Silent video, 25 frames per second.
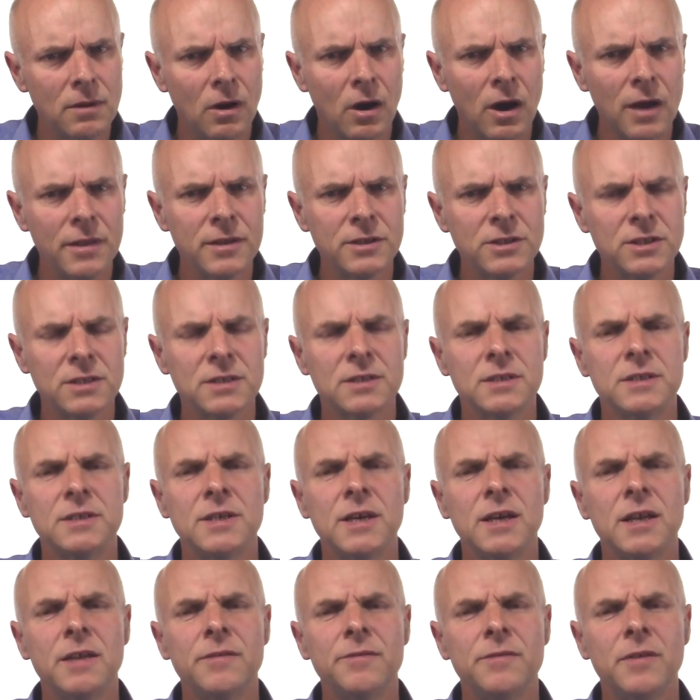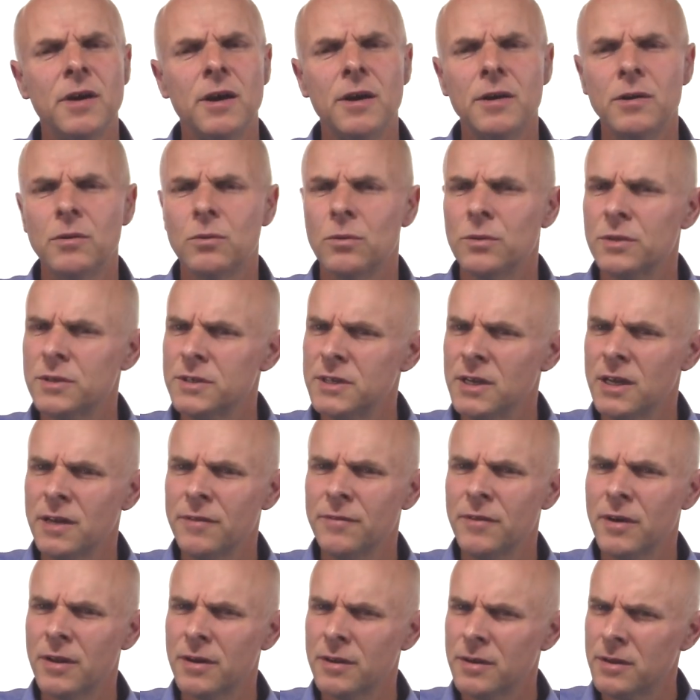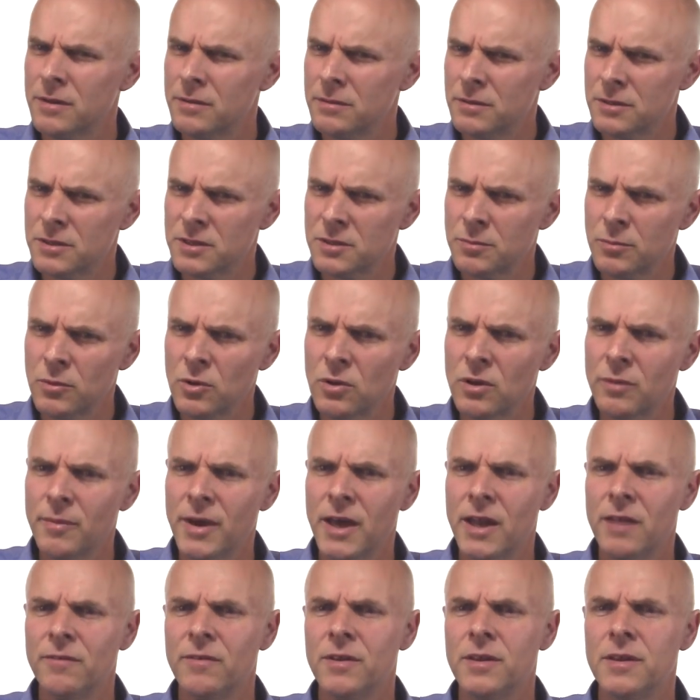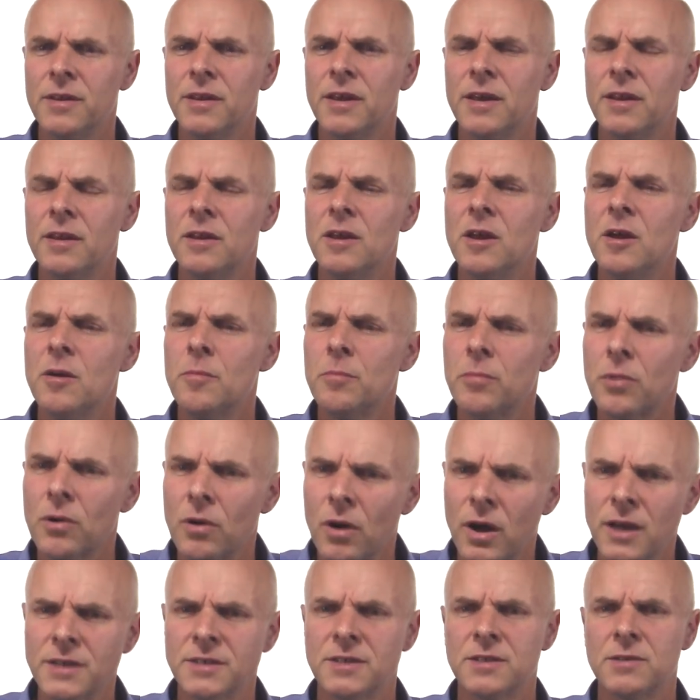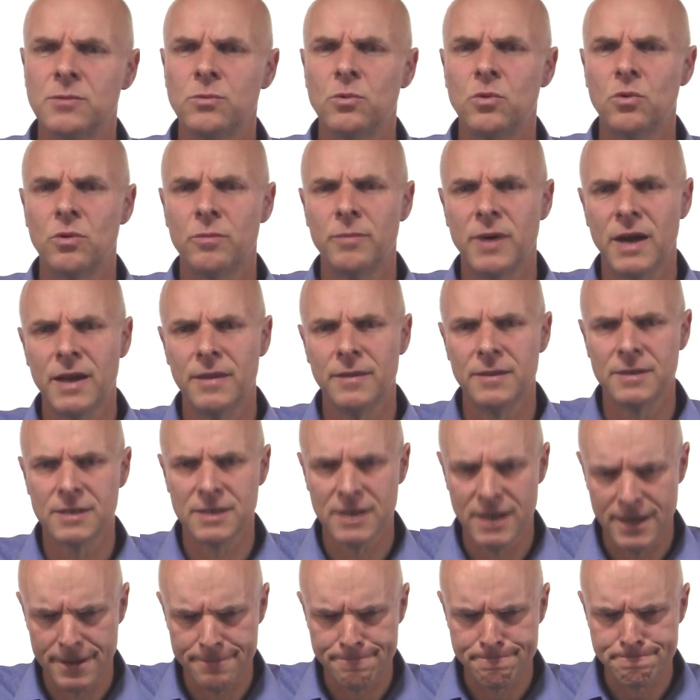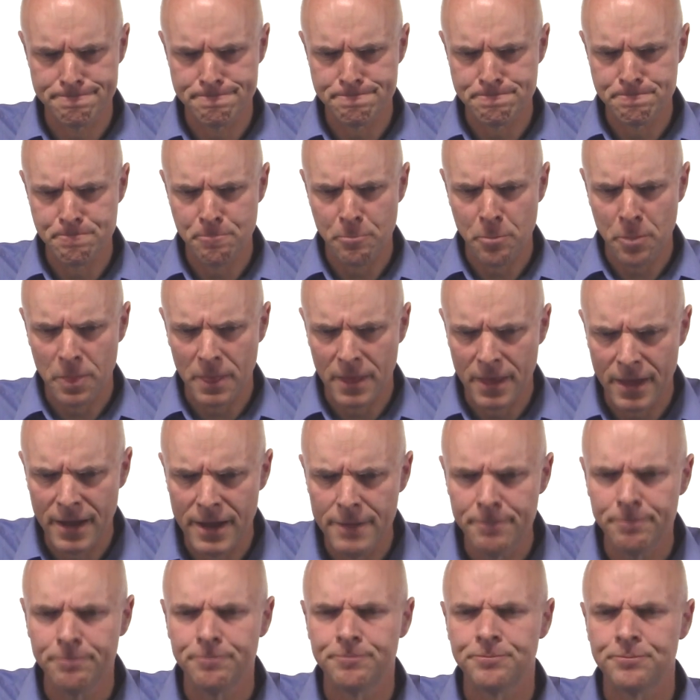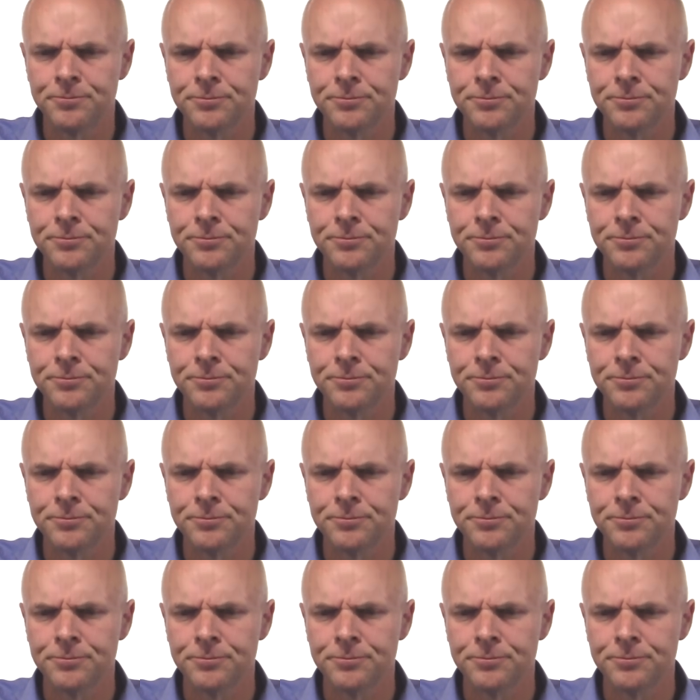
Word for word: either just the telephone or the telephone and a small amount of internet, prices will remain the same. Okay.